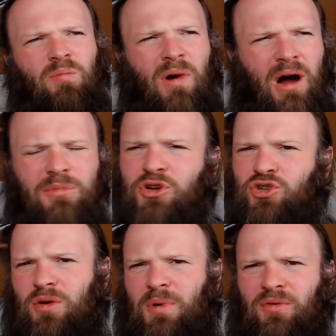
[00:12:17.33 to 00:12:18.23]
I'm not
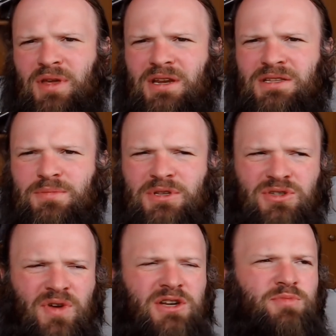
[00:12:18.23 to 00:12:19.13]
sure about that. It's a bit
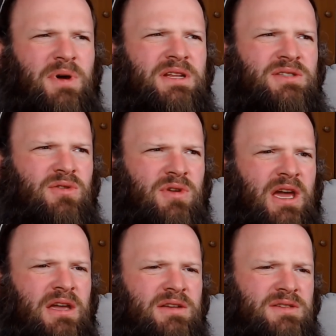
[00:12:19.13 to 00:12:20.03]
strange, but it's
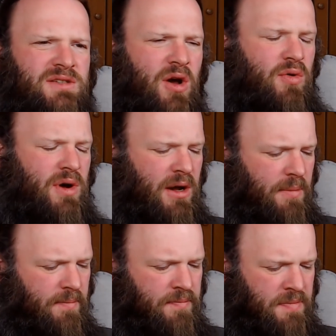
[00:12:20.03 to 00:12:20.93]
okay.
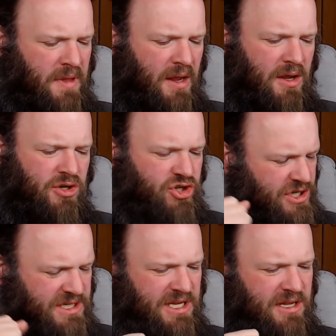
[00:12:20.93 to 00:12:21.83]
So
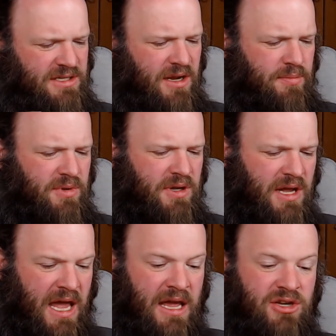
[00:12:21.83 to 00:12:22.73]
she stands up
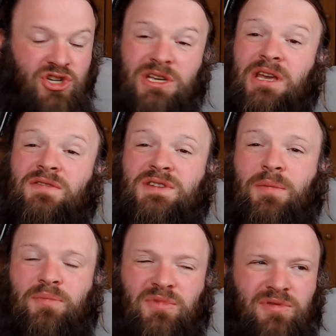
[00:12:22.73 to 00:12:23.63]
and she gives
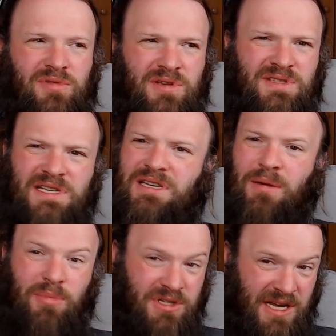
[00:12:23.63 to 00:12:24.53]
up seat
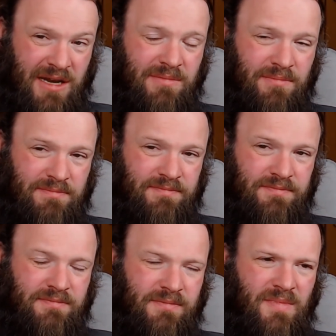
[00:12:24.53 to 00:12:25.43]
number 10.
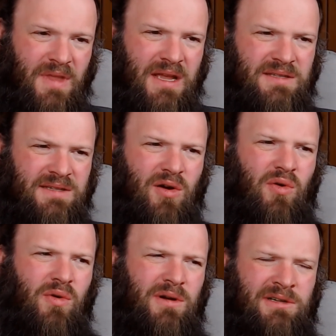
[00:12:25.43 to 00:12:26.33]

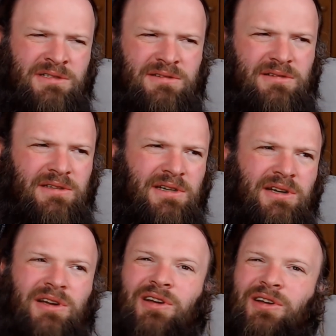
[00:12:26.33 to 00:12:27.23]
So
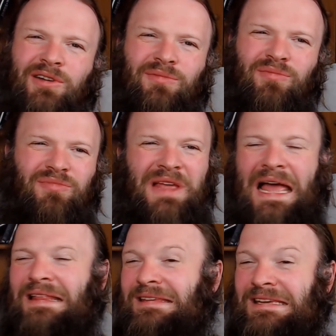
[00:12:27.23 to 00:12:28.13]

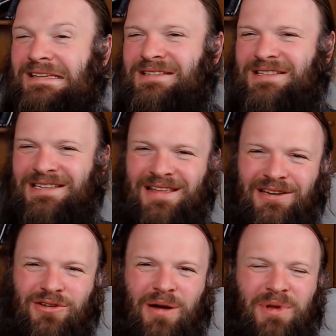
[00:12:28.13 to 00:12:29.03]
he didn't see
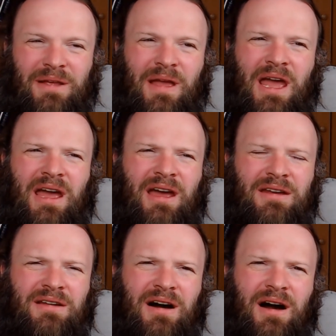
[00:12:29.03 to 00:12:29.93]
that coming.
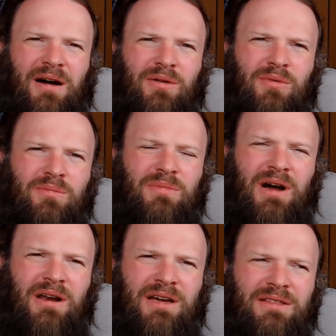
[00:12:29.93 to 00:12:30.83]
And
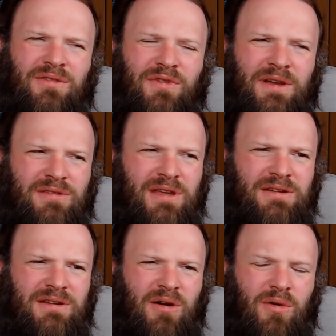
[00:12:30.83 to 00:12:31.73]
I like the fact
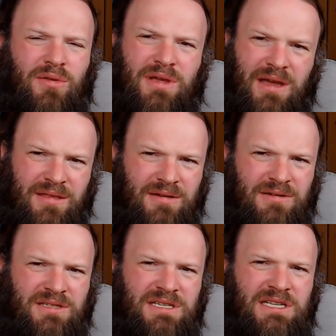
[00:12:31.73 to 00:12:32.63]
that all the other
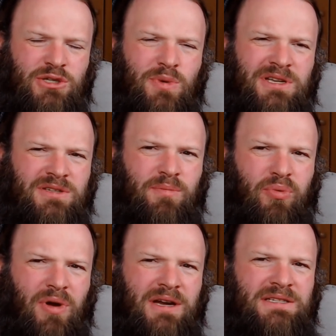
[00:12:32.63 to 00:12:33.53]
seats were
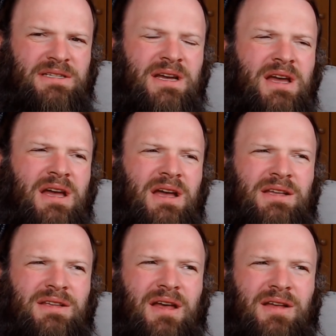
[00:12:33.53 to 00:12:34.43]
surprised.
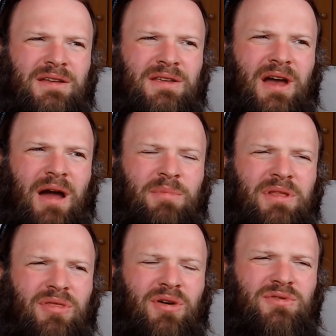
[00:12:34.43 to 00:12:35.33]
I
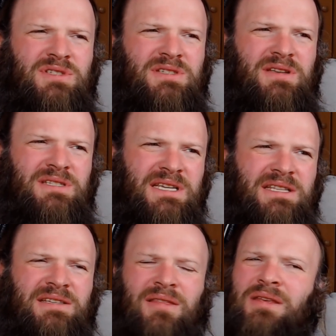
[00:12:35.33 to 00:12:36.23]
mean, those
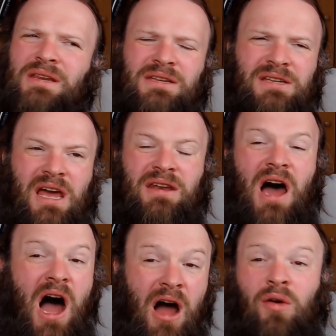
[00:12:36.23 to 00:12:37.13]
seats in the Elite 10
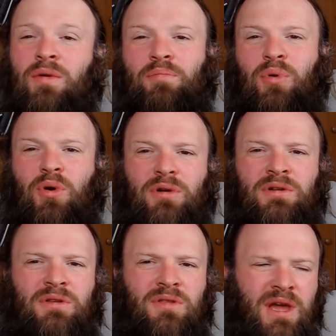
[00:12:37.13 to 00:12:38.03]
are
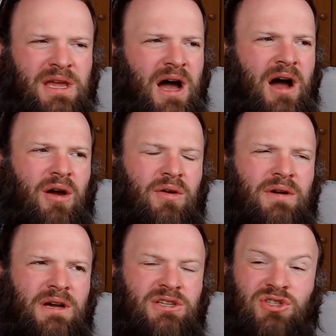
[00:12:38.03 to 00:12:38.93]
important. They are
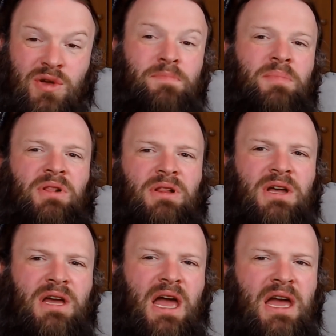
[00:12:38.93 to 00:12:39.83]
a symbol.
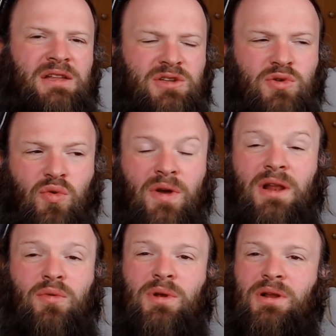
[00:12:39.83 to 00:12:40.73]
And you
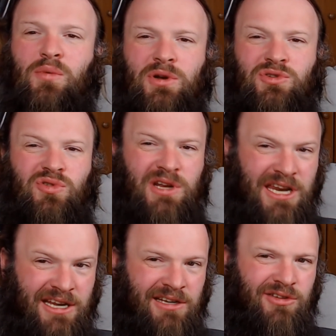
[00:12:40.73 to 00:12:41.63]
really, really want to
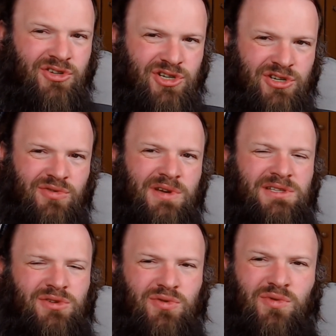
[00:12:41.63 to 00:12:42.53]
cling to
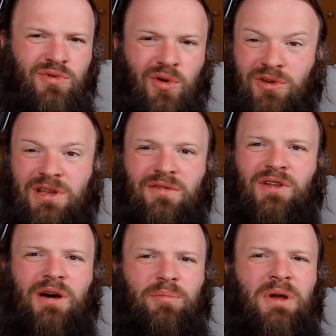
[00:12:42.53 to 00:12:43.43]
it to not give
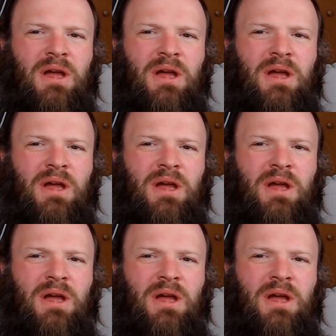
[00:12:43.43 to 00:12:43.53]
it up.